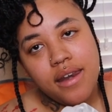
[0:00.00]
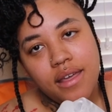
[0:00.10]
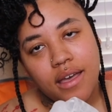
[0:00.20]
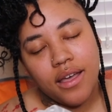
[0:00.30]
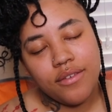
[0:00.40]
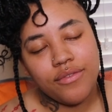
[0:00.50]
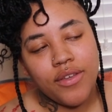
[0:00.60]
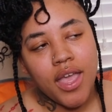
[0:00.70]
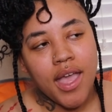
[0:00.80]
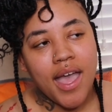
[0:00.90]

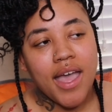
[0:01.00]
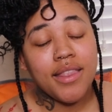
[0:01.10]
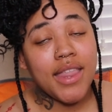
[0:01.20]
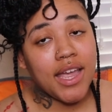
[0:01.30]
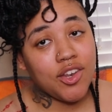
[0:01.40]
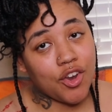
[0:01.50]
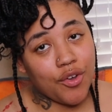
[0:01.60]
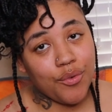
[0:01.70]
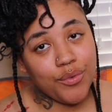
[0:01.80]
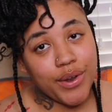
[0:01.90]
enough, they
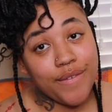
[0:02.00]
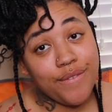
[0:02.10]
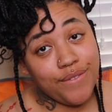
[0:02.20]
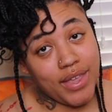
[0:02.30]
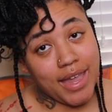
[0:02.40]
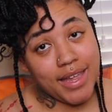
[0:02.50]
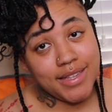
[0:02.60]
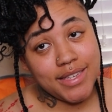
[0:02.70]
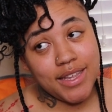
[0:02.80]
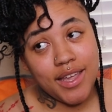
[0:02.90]
don't
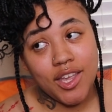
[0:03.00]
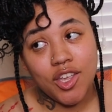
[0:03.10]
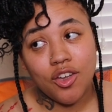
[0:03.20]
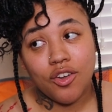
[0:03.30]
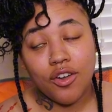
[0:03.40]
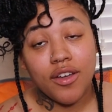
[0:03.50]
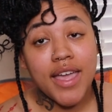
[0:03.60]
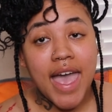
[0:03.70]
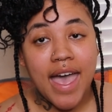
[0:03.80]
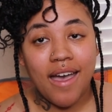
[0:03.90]
fit your girl
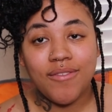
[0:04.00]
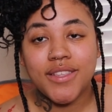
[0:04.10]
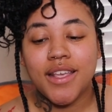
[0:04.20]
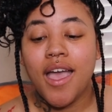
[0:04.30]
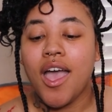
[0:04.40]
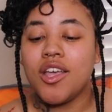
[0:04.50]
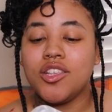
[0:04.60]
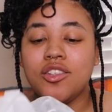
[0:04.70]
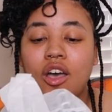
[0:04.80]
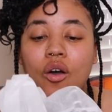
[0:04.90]
calves.
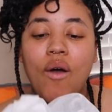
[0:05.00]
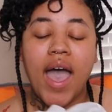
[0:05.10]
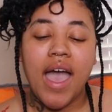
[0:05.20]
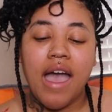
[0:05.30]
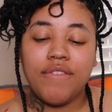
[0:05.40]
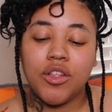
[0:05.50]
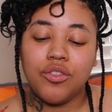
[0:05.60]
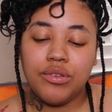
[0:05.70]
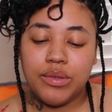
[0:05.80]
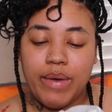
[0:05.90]
So I have to
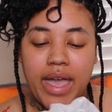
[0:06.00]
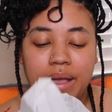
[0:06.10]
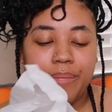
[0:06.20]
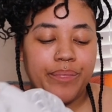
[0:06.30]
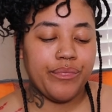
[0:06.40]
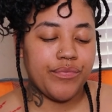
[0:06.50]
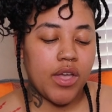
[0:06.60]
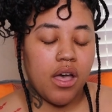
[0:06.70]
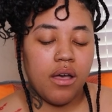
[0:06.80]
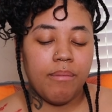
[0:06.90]
lose weight.
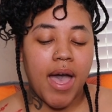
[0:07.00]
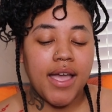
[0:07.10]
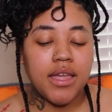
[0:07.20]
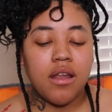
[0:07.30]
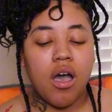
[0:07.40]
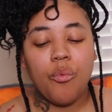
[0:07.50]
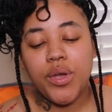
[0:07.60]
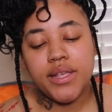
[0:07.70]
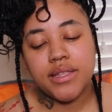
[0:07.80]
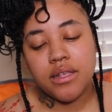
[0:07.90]
I can
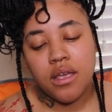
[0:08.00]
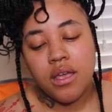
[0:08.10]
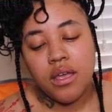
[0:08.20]
always